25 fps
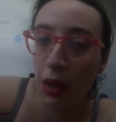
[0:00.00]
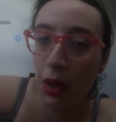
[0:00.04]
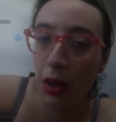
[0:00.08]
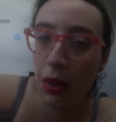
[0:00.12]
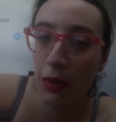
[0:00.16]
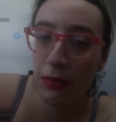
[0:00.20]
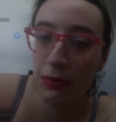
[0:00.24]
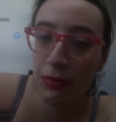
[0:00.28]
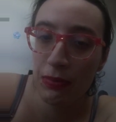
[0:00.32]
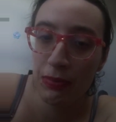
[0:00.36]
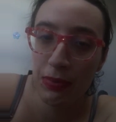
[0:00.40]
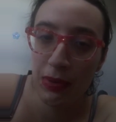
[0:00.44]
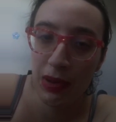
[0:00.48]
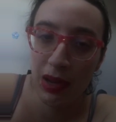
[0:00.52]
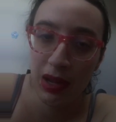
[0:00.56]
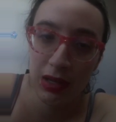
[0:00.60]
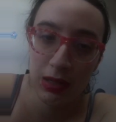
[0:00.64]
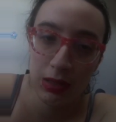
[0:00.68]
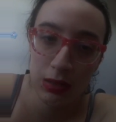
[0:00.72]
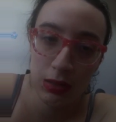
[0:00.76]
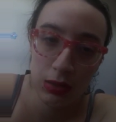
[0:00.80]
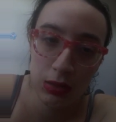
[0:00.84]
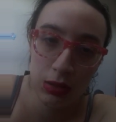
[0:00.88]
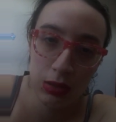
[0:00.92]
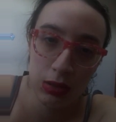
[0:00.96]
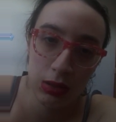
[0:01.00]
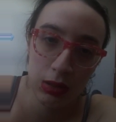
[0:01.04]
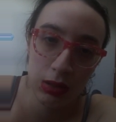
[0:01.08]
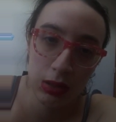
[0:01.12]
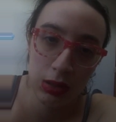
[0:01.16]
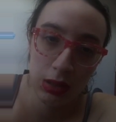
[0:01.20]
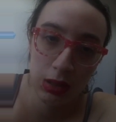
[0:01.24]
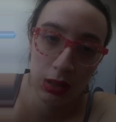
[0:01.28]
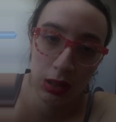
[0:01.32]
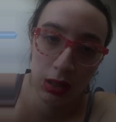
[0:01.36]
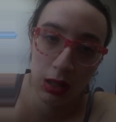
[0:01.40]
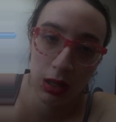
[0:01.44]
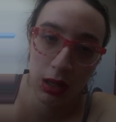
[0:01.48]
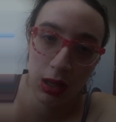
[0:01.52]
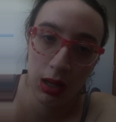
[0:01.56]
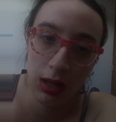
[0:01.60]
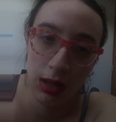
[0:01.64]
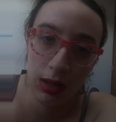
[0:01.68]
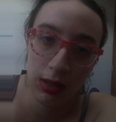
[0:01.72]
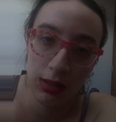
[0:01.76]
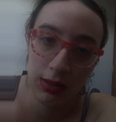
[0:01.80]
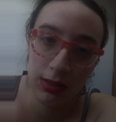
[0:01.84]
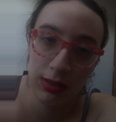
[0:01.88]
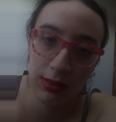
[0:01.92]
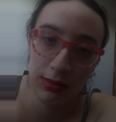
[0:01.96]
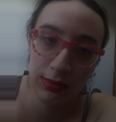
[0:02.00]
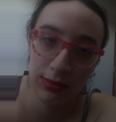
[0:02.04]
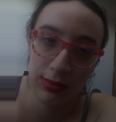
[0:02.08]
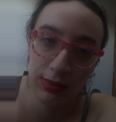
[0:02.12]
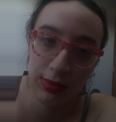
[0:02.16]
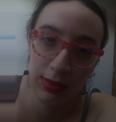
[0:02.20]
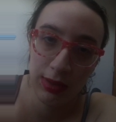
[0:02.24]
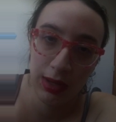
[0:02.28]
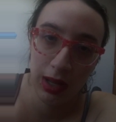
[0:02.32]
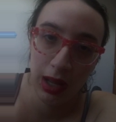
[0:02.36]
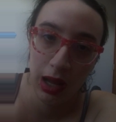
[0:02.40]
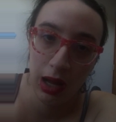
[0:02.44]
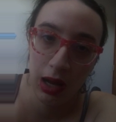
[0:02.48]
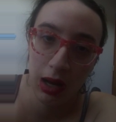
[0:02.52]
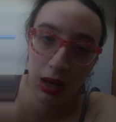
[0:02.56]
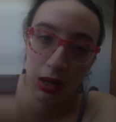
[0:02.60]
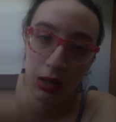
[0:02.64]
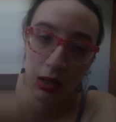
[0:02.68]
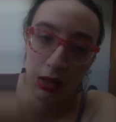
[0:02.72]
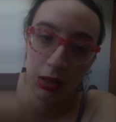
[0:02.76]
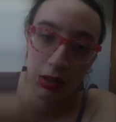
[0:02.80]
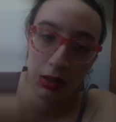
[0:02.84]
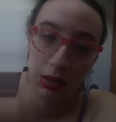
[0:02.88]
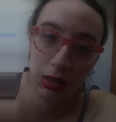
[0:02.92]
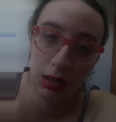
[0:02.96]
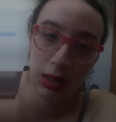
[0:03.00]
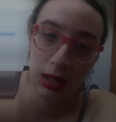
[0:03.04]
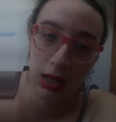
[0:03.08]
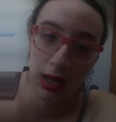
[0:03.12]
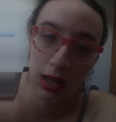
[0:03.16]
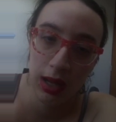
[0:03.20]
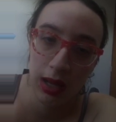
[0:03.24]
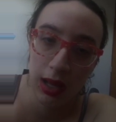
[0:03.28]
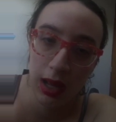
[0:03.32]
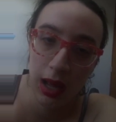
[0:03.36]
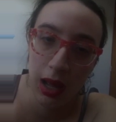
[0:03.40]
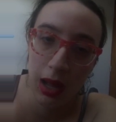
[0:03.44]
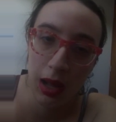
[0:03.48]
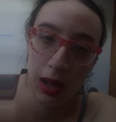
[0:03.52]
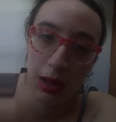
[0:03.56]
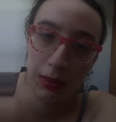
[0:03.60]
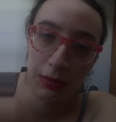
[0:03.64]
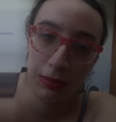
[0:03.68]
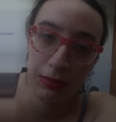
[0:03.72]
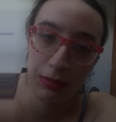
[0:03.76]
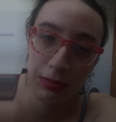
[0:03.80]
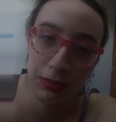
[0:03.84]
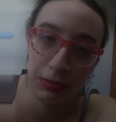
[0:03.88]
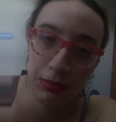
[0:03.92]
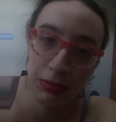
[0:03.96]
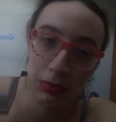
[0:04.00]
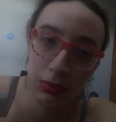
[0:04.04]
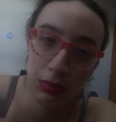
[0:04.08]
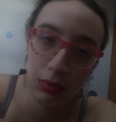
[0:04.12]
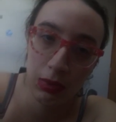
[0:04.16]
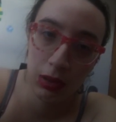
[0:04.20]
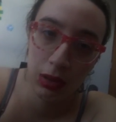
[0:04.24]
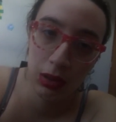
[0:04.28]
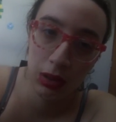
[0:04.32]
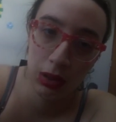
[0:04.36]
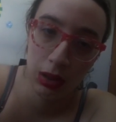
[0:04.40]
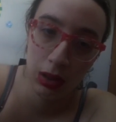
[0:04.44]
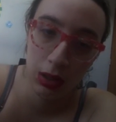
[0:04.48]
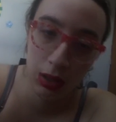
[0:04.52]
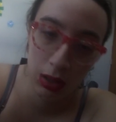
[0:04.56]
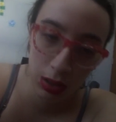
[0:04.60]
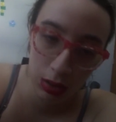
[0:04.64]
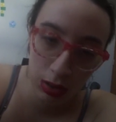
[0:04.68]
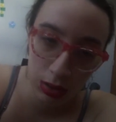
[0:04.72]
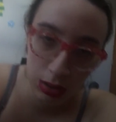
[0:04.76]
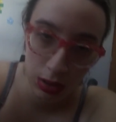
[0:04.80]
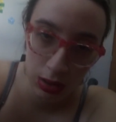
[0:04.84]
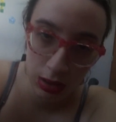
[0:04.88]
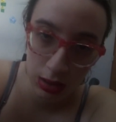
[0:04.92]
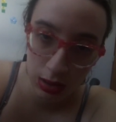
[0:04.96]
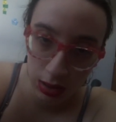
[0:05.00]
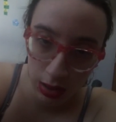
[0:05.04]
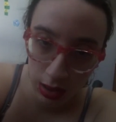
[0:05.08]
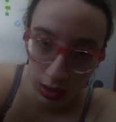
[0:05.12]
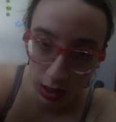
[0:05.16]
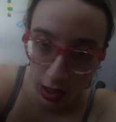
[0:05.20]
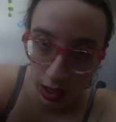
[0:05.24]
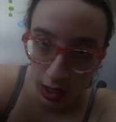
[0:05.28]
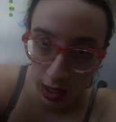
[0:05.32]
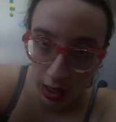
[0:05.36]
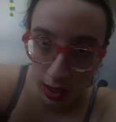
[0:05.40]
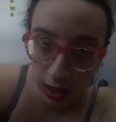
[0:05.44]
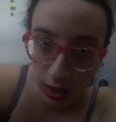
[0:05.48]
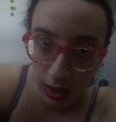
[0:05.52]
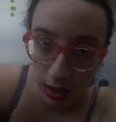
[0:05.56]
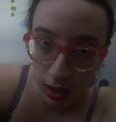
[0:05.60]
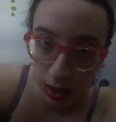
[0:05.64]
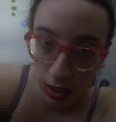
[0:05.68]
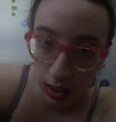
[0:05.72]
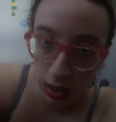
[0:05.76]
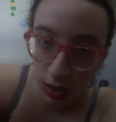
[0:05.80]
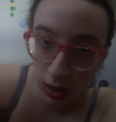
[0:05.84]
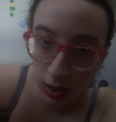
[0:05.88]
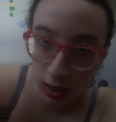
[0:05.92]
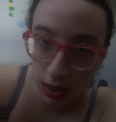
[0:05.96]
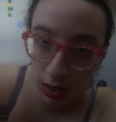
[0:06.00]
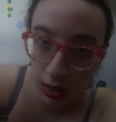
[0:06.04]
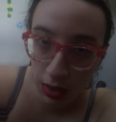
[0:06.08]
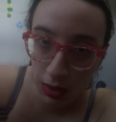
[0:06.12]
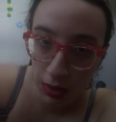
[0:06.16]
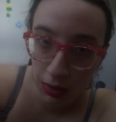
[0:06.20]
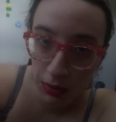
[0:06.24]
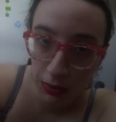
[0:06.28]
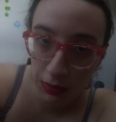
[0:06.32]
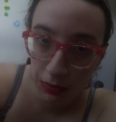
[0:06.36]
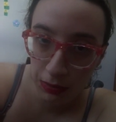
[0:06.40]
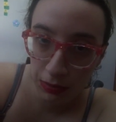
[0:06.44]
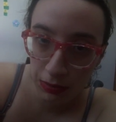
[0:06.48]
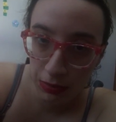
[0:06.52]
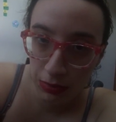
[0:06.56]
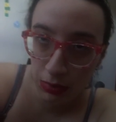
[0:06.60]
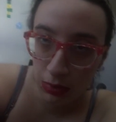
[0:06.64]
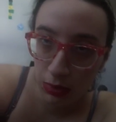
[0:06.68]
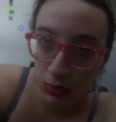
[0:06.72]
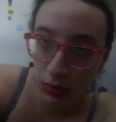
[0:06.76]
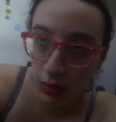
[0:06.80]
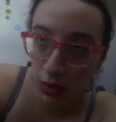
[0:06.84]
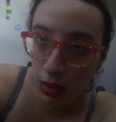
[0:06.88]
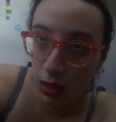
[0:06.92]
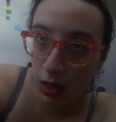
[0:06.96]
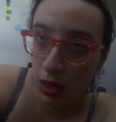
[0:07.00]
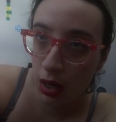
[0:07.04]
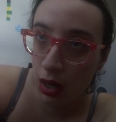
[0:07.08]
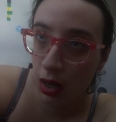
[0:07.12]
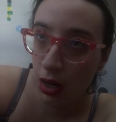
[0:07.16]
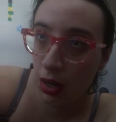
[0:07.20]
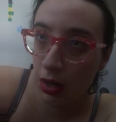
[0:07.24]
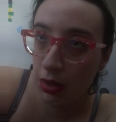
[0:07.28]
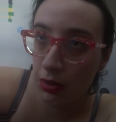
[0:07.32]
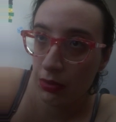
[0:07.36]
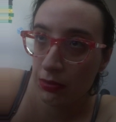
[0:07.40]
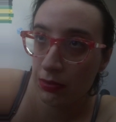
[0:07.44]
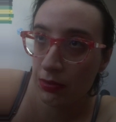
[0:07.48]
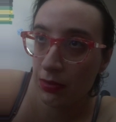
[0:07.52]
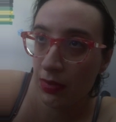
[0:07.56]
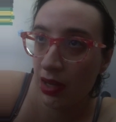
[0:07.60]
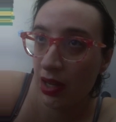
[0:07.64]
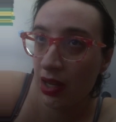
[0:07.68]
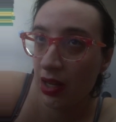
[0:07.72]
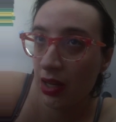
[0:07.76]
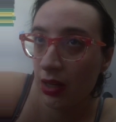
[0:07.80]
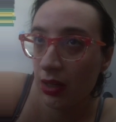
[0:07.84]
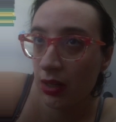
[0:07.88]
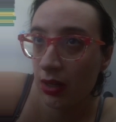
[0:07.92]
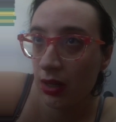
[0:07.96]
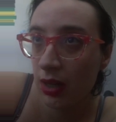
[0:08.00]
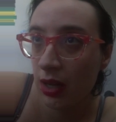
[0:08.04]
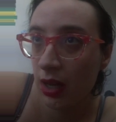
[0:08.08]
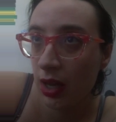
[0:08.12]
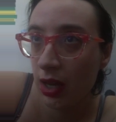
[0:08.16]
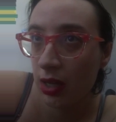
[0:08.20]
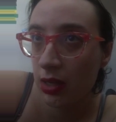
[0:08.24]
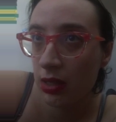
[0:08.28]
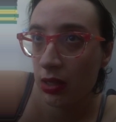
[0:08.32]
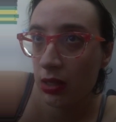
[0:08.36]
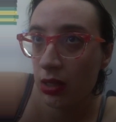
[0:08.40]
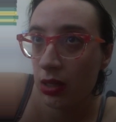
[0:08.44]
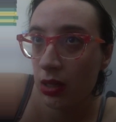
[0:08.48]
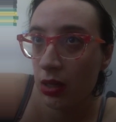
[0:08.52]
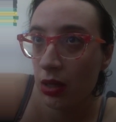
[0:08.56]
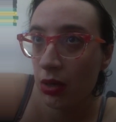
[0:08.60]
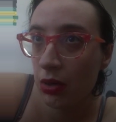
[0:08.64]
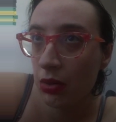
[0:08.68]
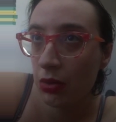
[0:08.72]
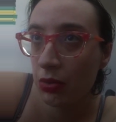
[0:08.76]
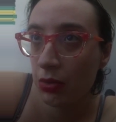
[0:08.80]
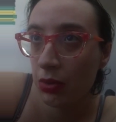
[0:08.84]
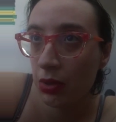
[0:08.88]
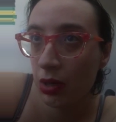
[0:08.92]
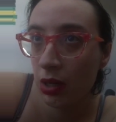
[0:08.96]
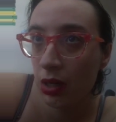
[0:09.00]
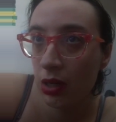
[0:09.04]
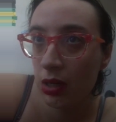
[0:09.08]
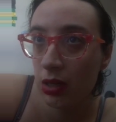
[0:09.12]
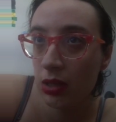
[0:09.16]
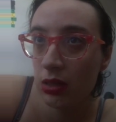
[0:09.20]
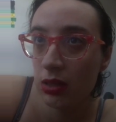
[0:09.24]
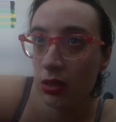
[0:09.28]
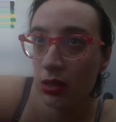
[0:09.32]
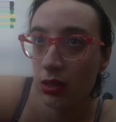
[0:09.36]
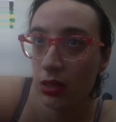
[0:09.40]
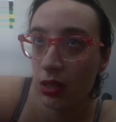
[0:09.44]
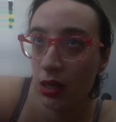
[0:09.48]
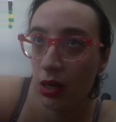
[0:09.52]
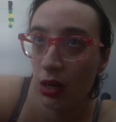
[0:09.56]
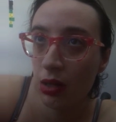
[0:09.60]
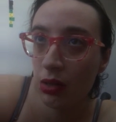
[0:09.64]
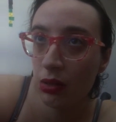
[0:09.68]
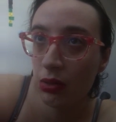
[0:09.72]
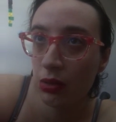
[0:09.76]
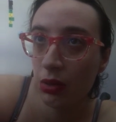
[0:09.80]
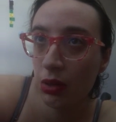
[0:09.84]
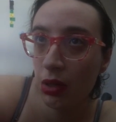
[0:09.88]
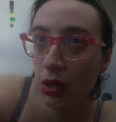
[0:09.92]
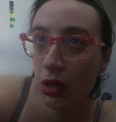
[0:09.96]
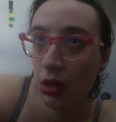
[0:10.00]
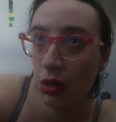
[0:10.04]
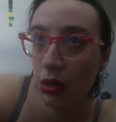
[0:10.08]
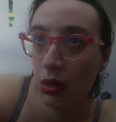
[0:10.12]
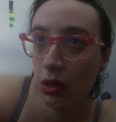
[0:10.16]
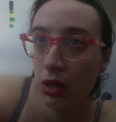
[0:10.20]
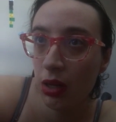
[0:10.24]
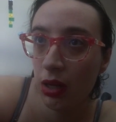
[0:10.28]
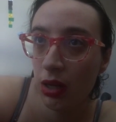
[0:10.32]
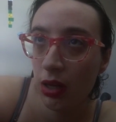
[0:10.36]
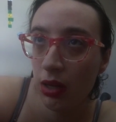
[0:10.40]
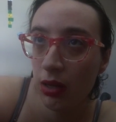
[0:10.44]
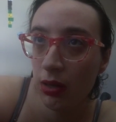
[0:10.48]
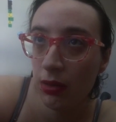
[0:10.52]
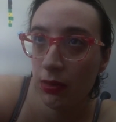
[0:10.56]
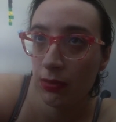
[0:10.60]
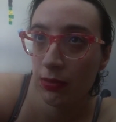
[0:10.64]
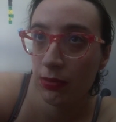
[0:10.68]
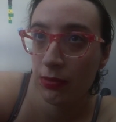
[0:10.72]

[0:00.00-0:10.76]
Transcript: a picture of how the app looks like, in case you wanna download it.